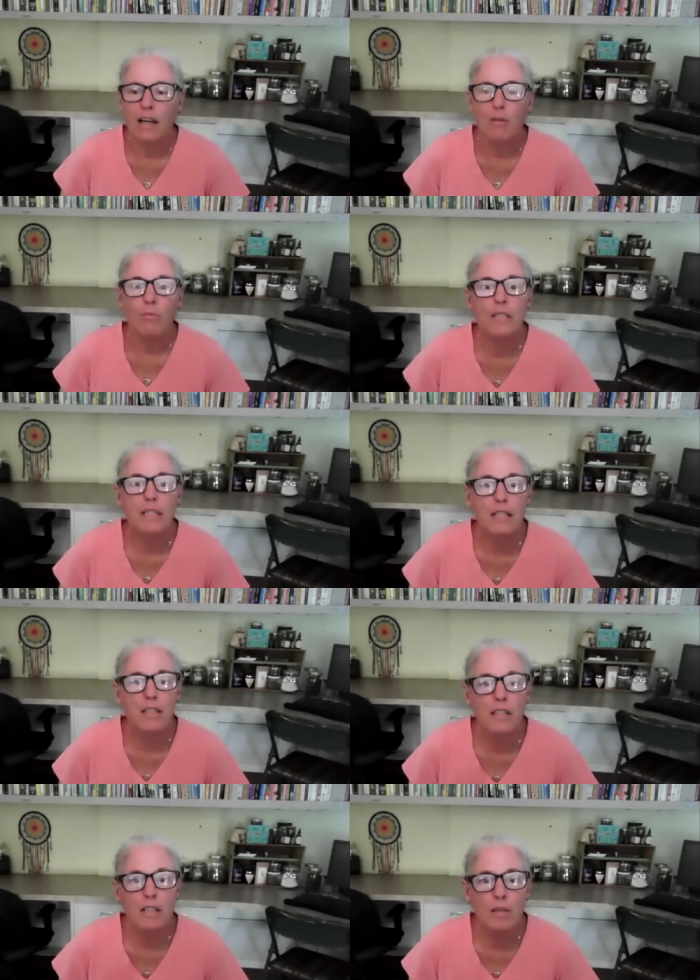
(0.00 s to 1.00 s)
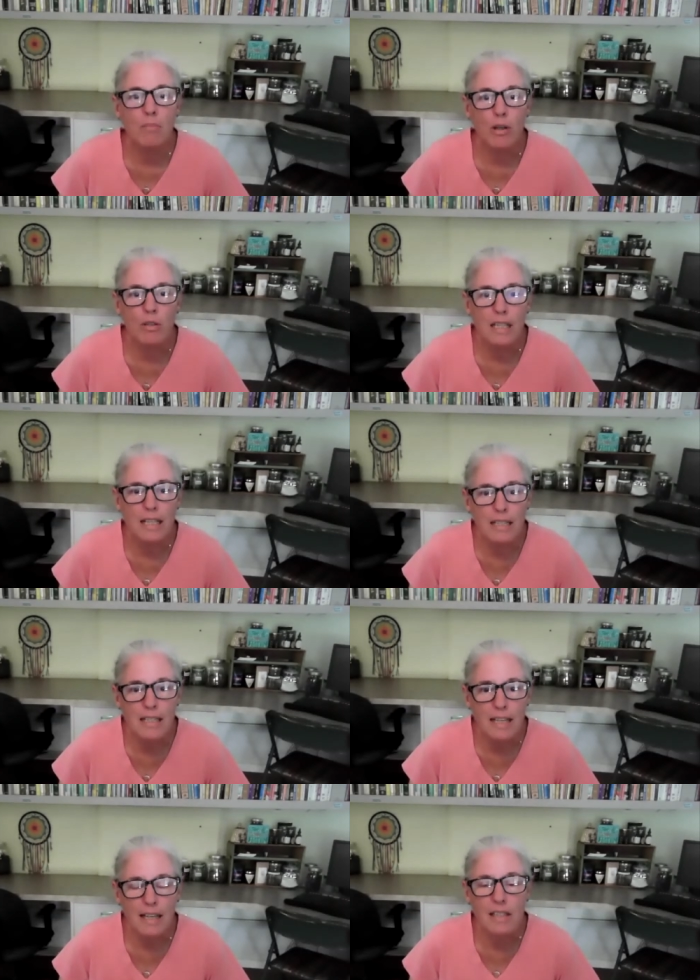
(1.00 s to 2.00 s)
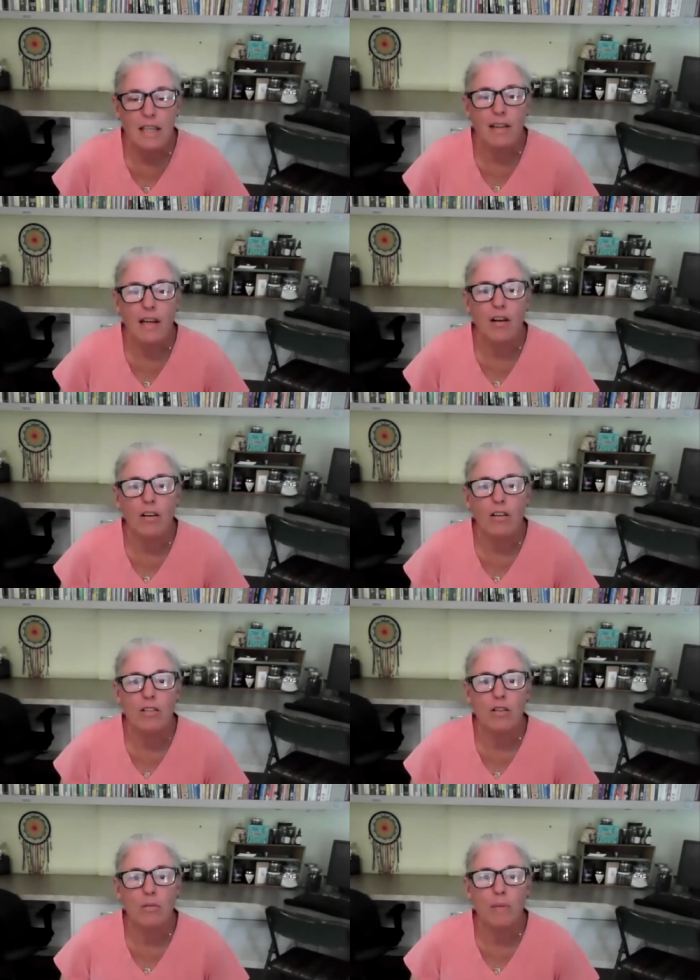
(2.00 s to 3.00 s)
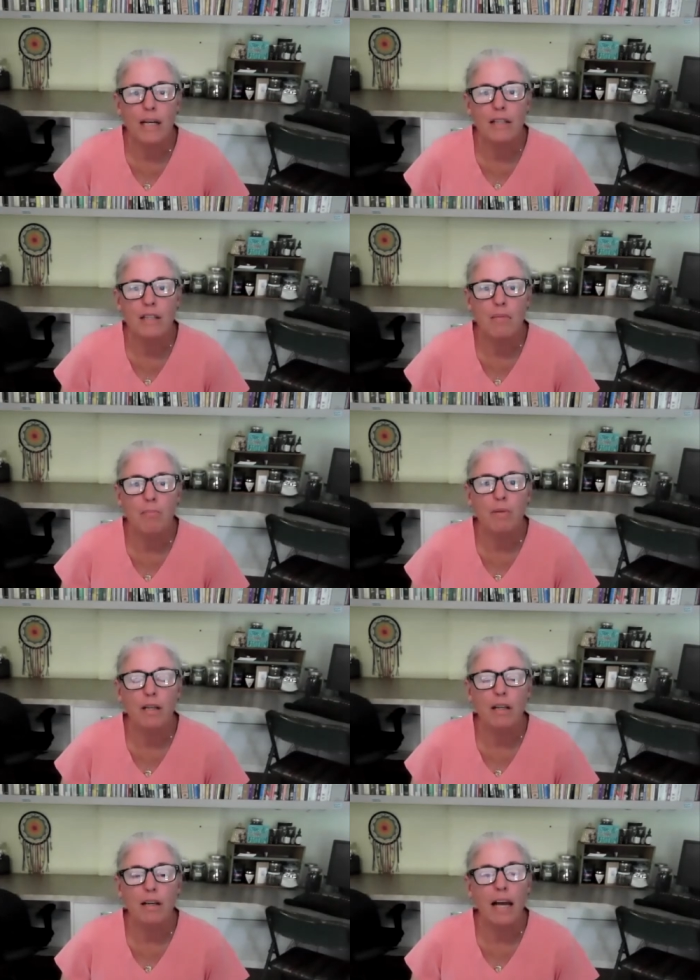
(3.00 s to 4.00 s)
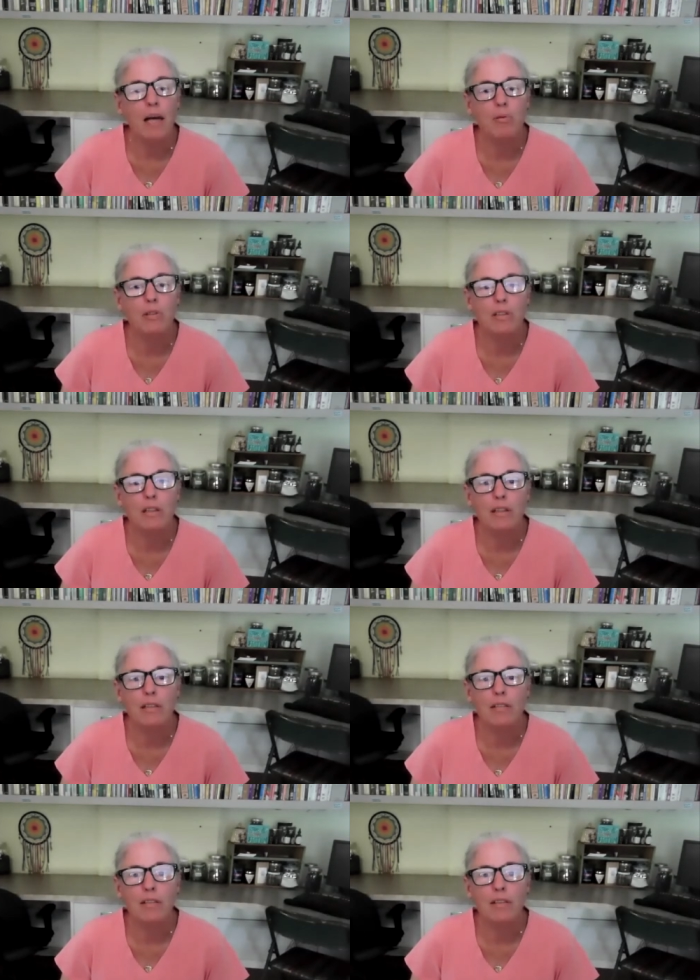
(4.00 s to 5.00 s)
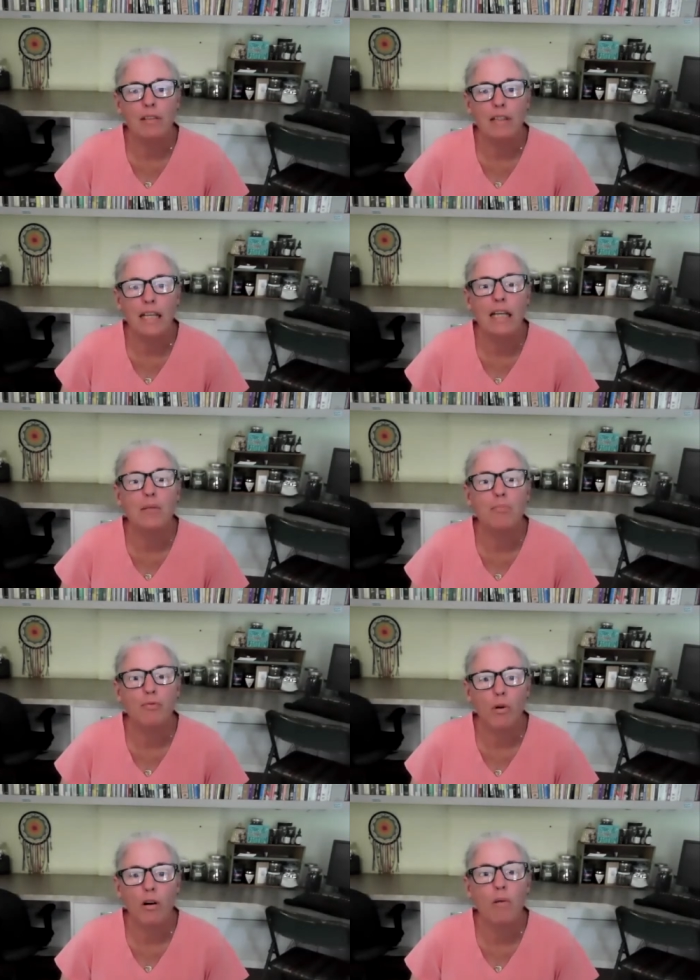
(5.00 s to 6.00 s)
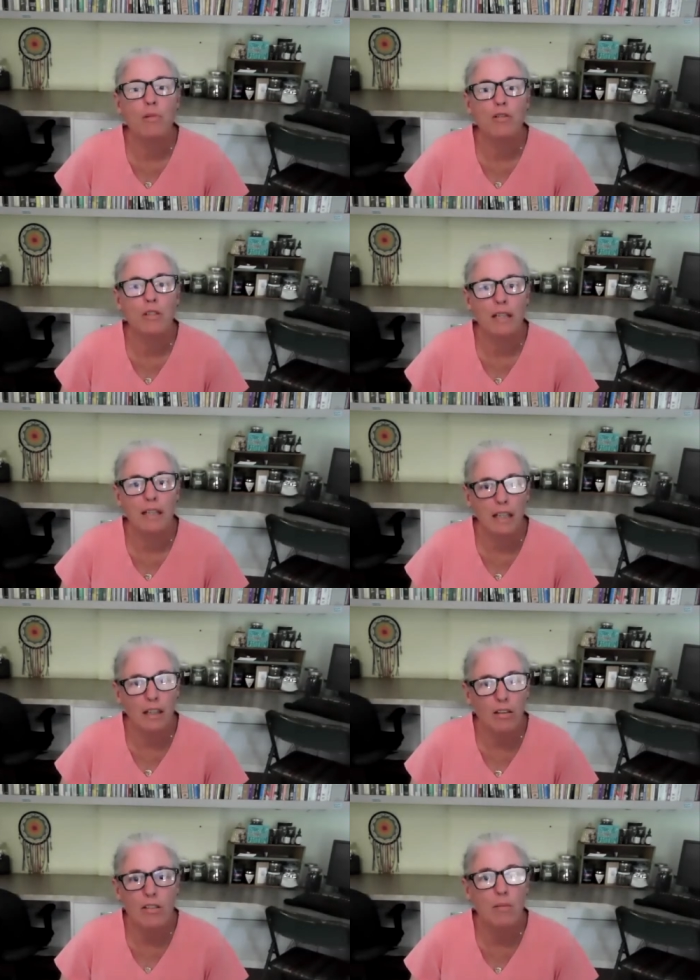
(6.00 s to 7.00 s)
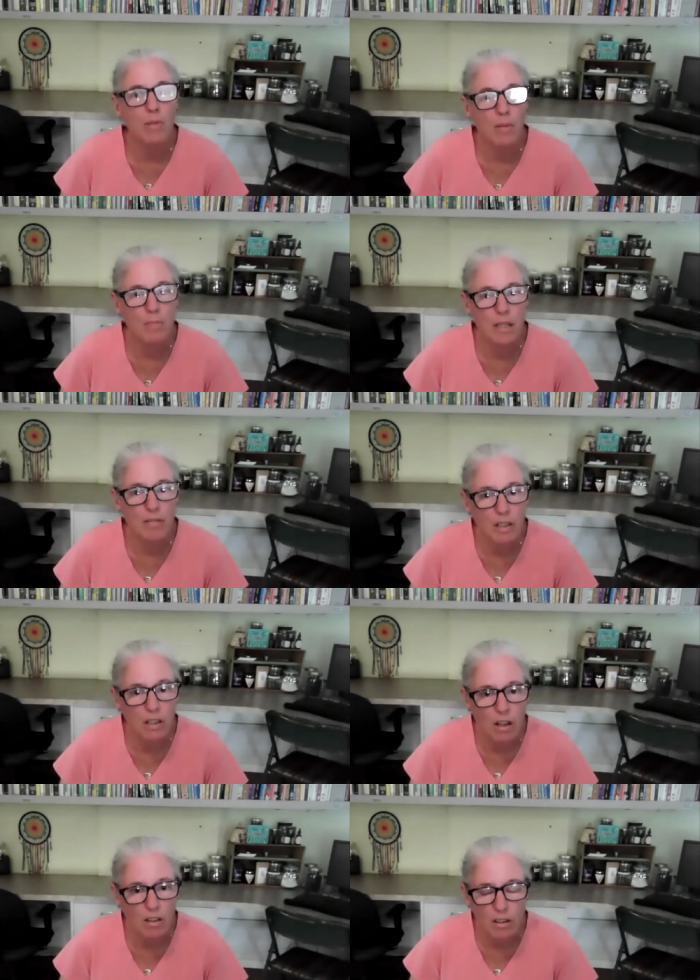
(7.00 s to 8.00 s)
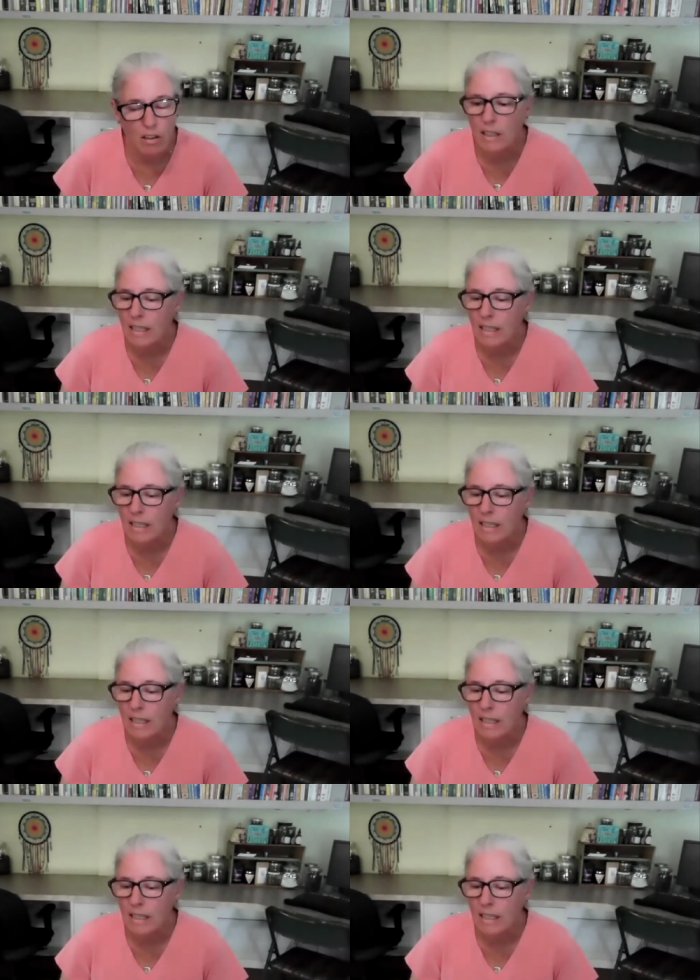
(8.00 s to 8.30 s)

resistant to most insects, and that also makes them able to keep for almost a year, sometimes even longer.